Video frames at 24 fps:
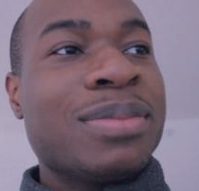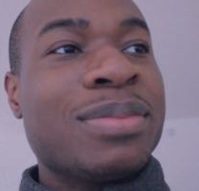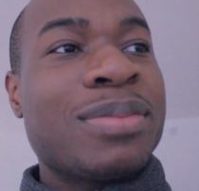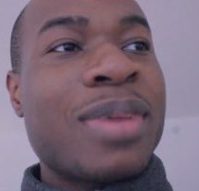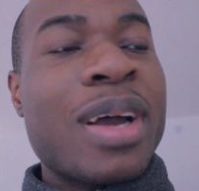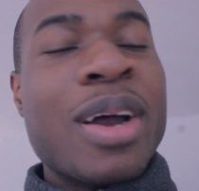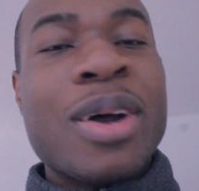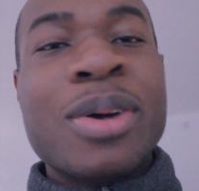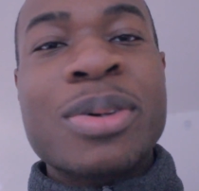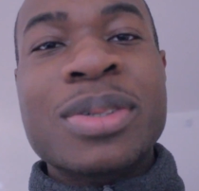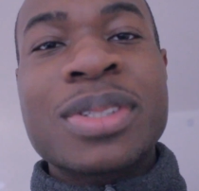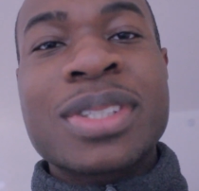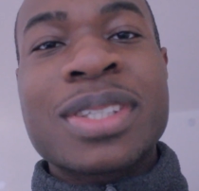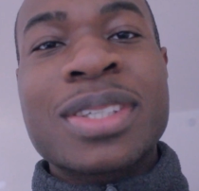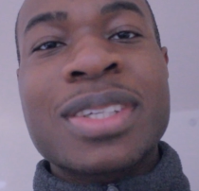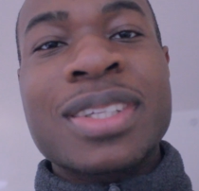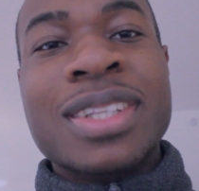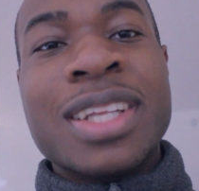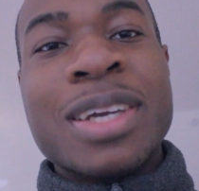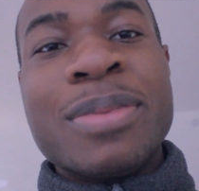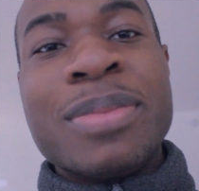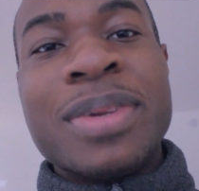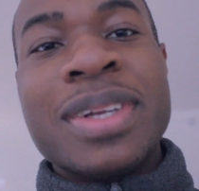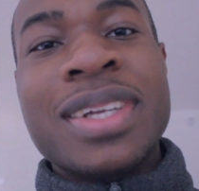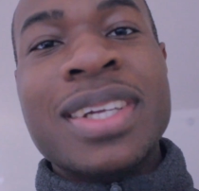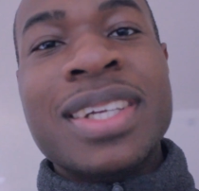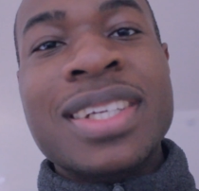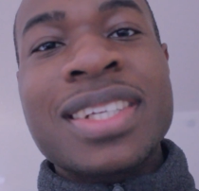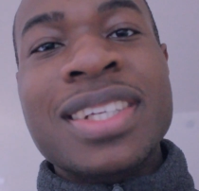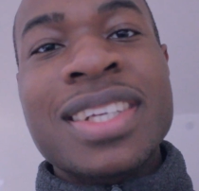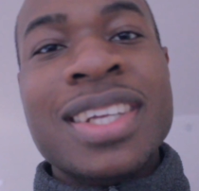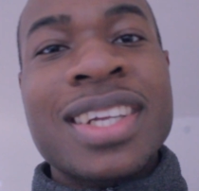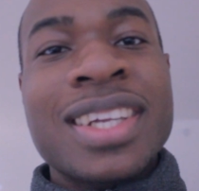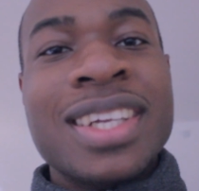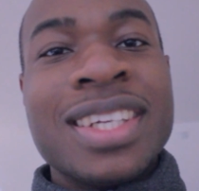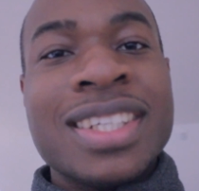My host let me
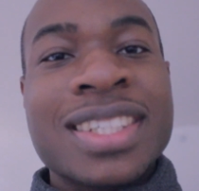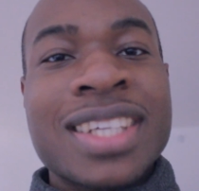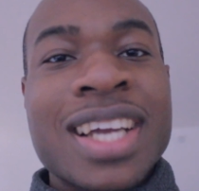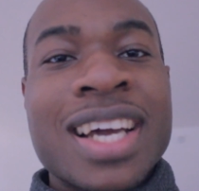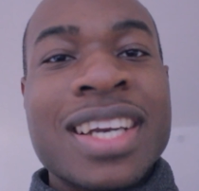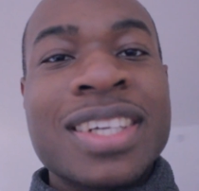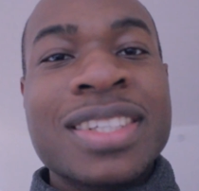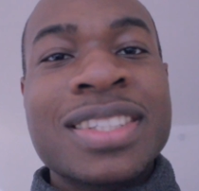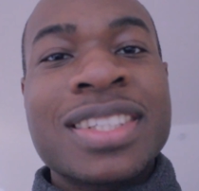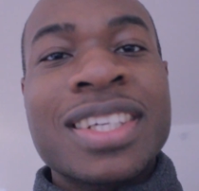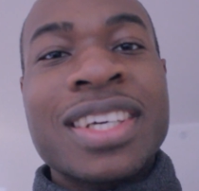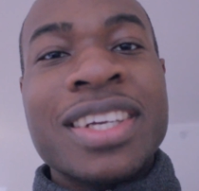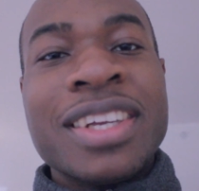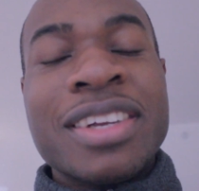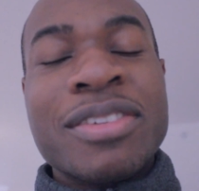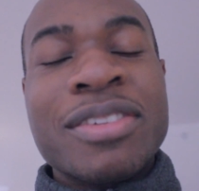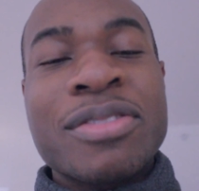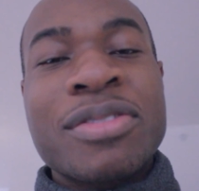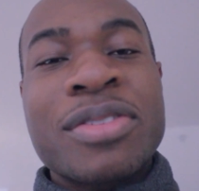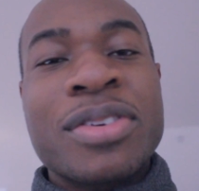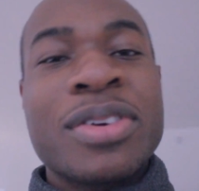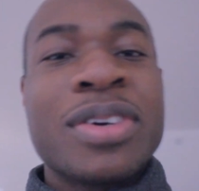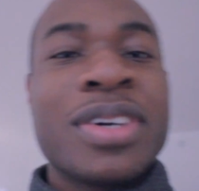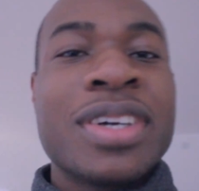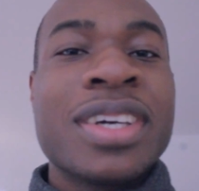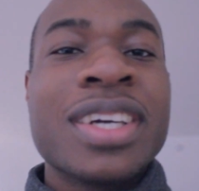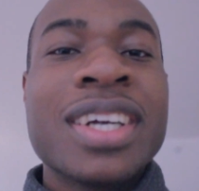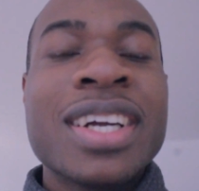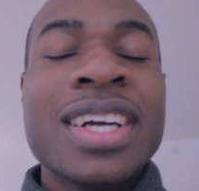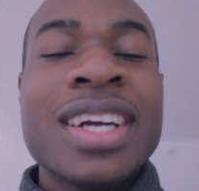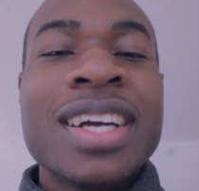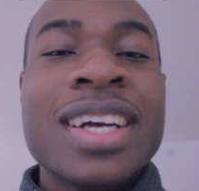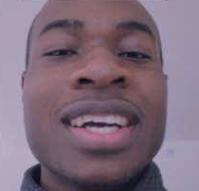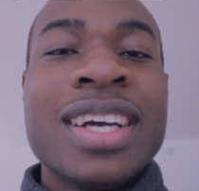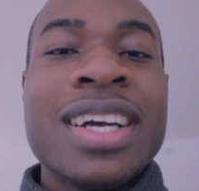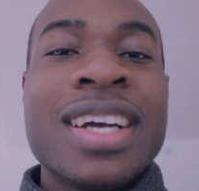in. He's kind of studying for
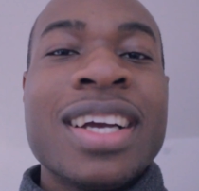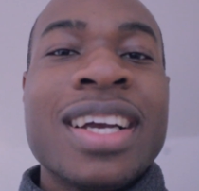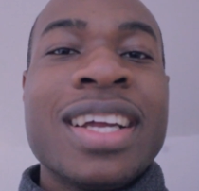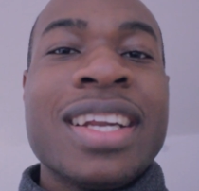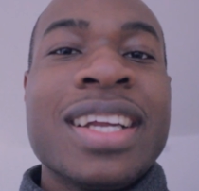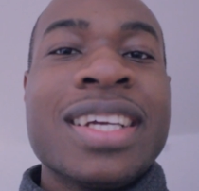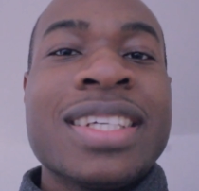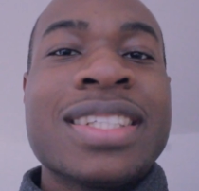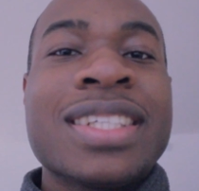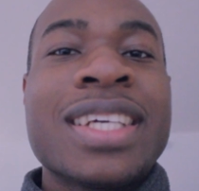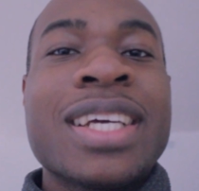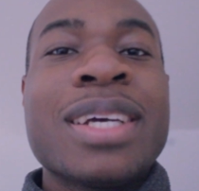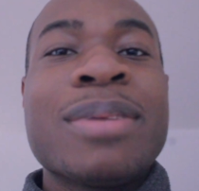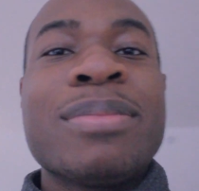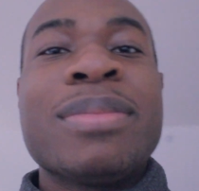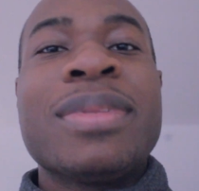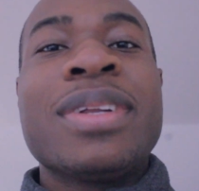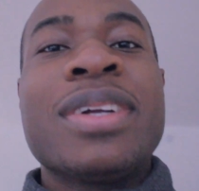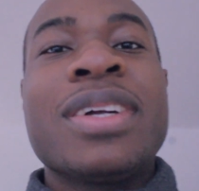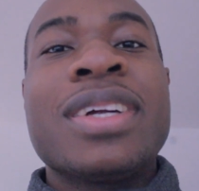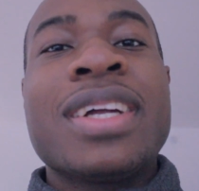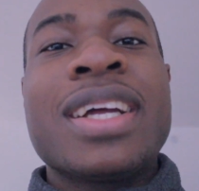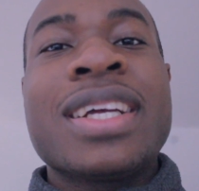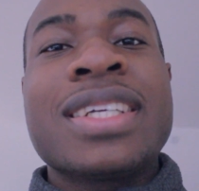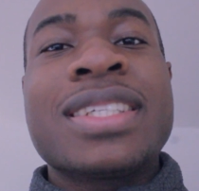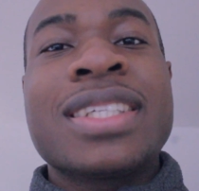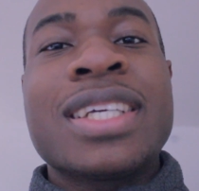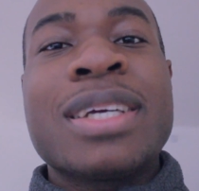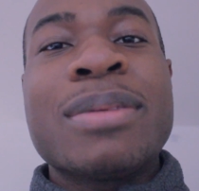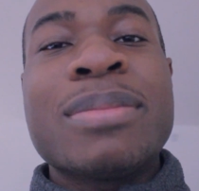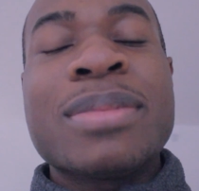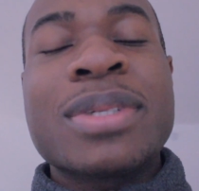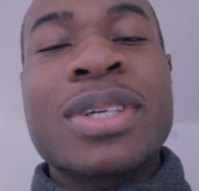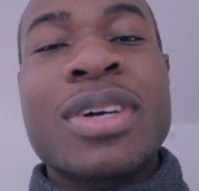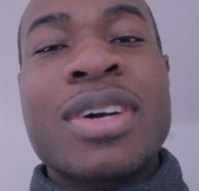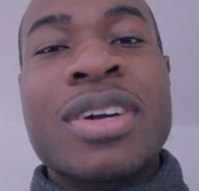an exam. Their
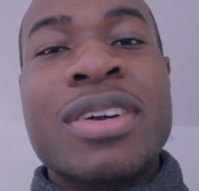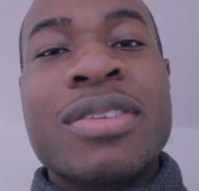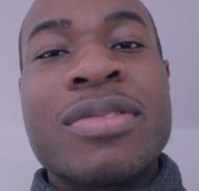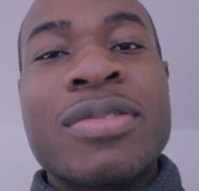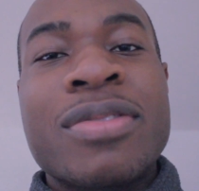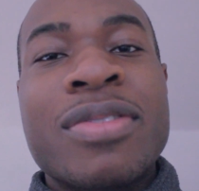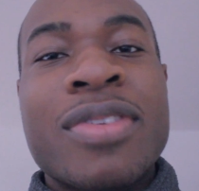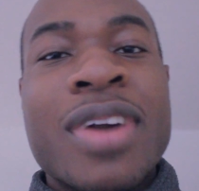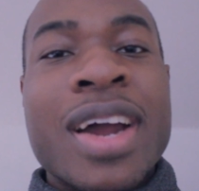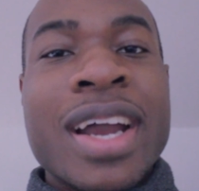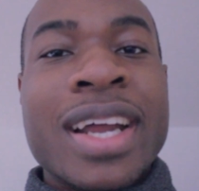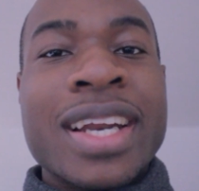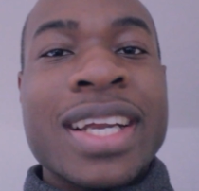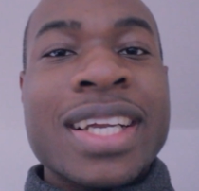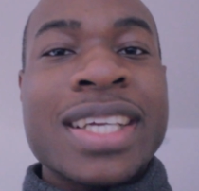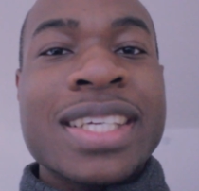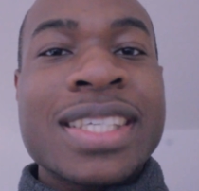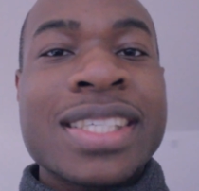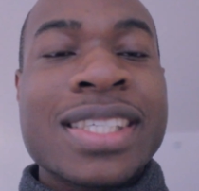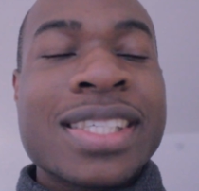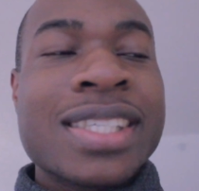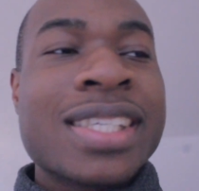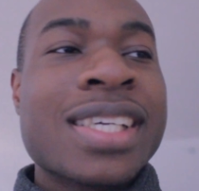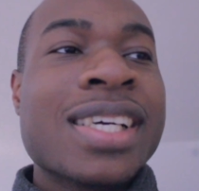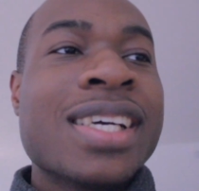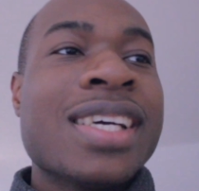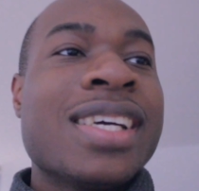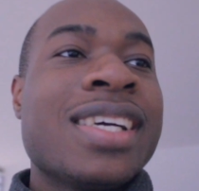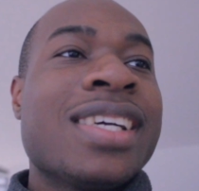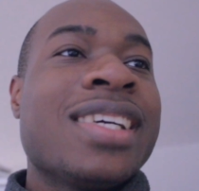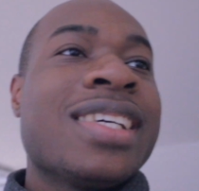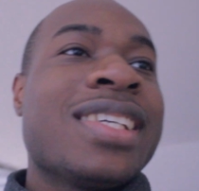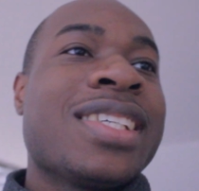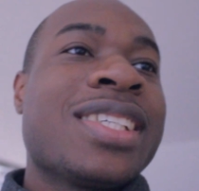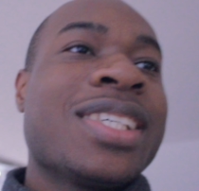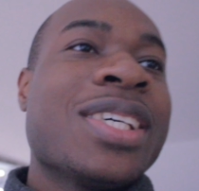exams are on Fridays.
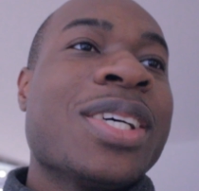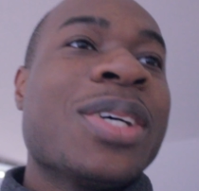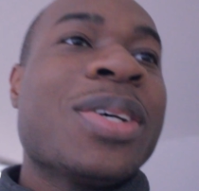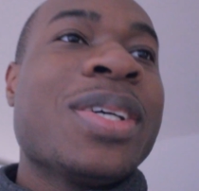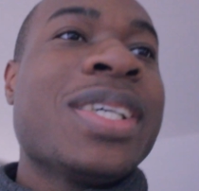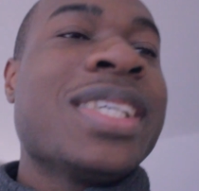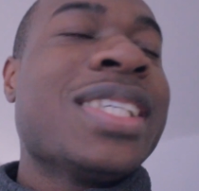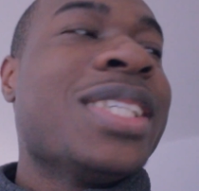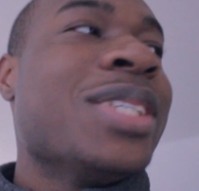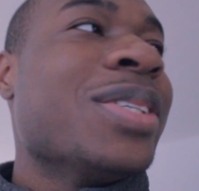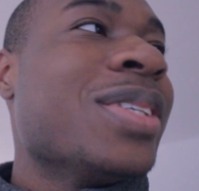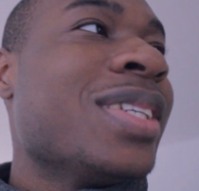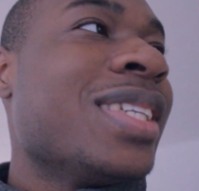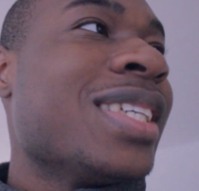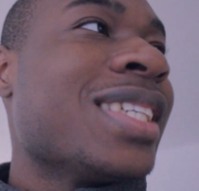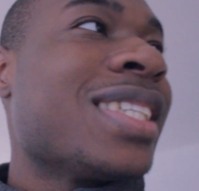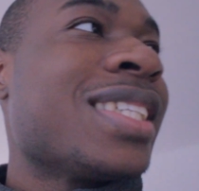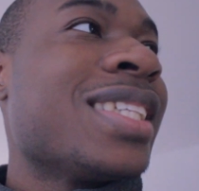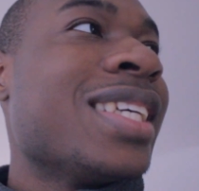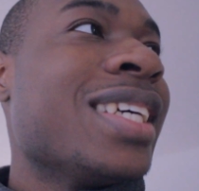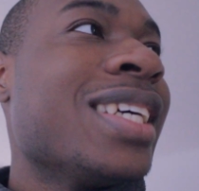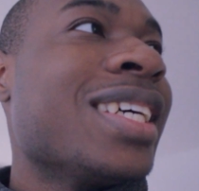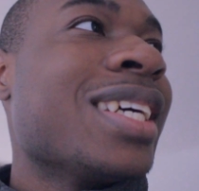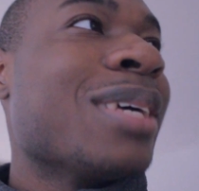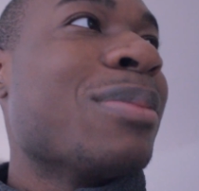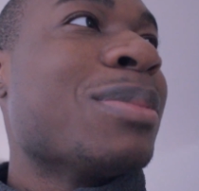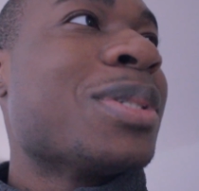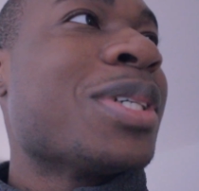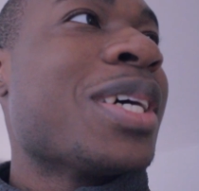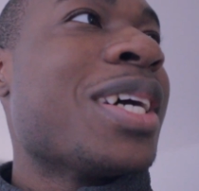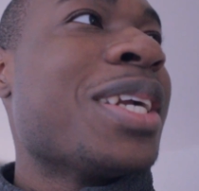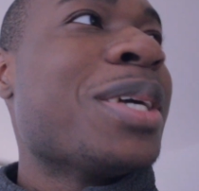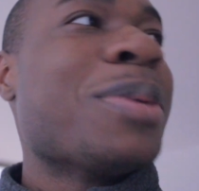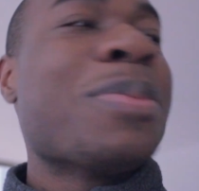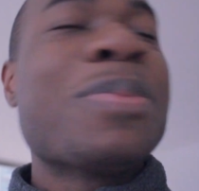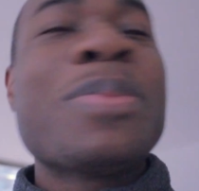So he's doing this thing. I'm
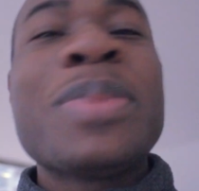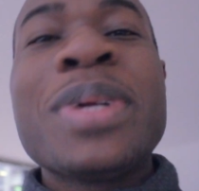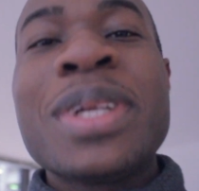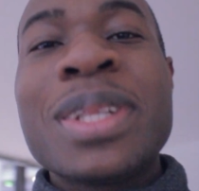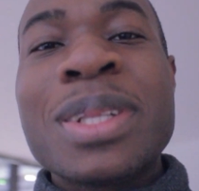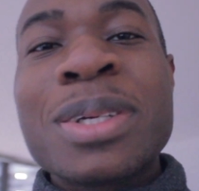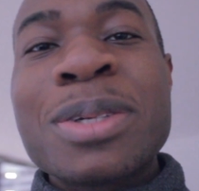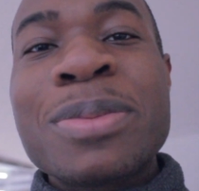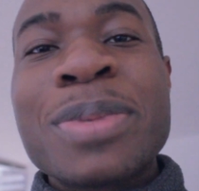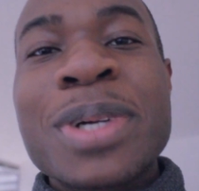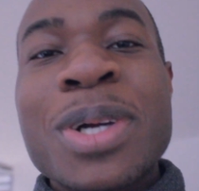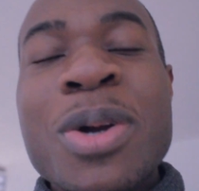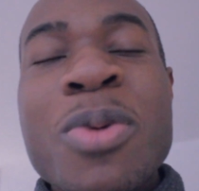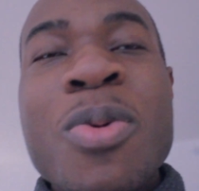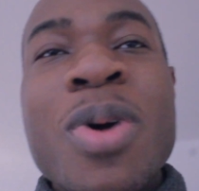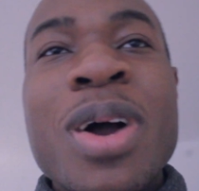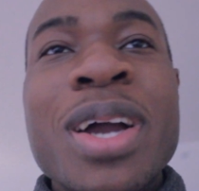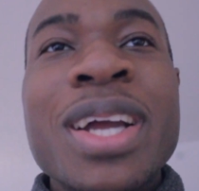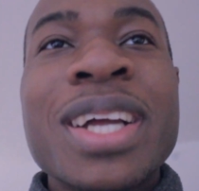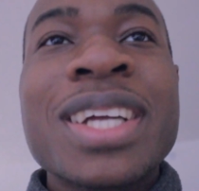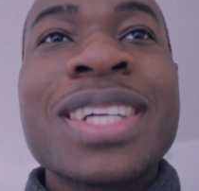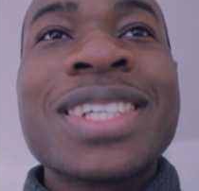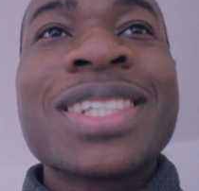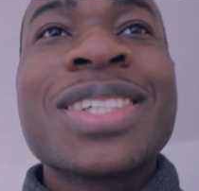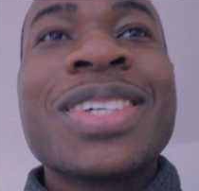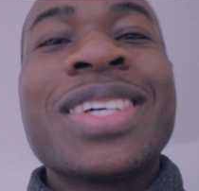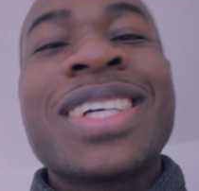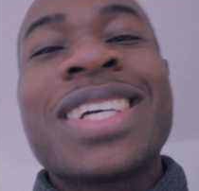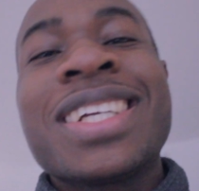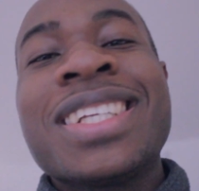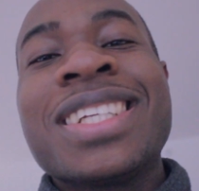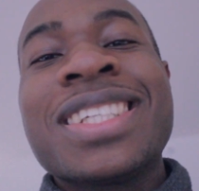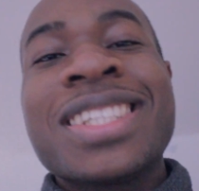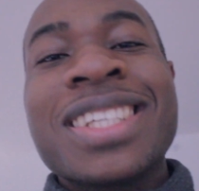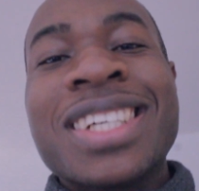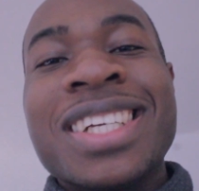trying to be a little bit quiet so he
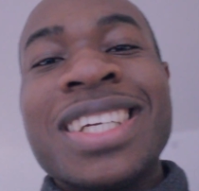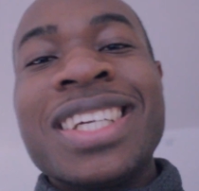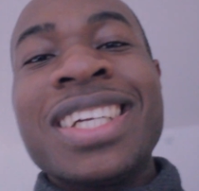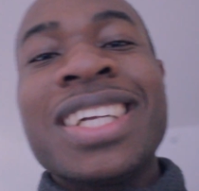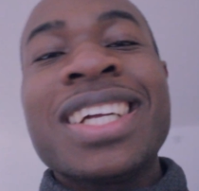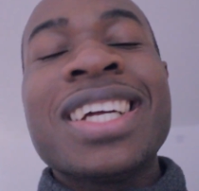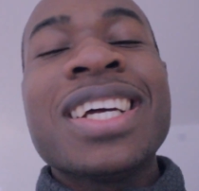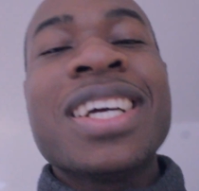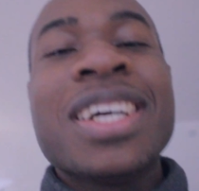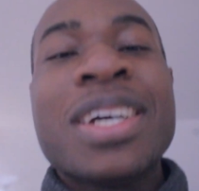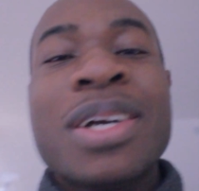can study.